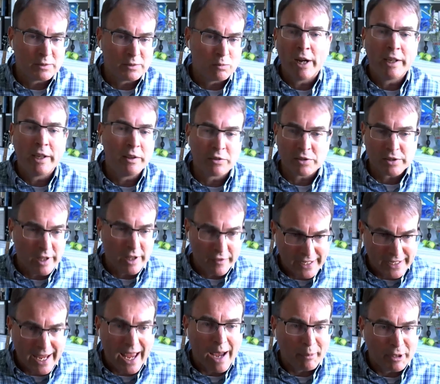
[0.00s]
This is why there's
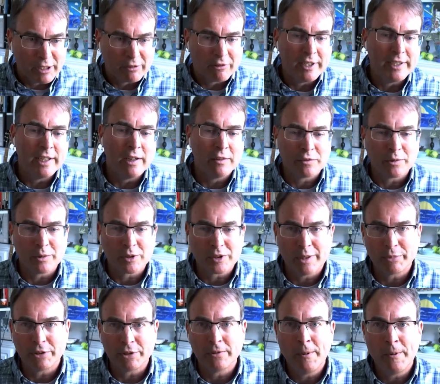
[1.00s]
nothing happening right now, for
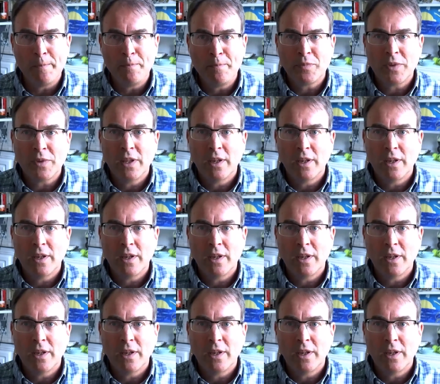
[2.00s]
example.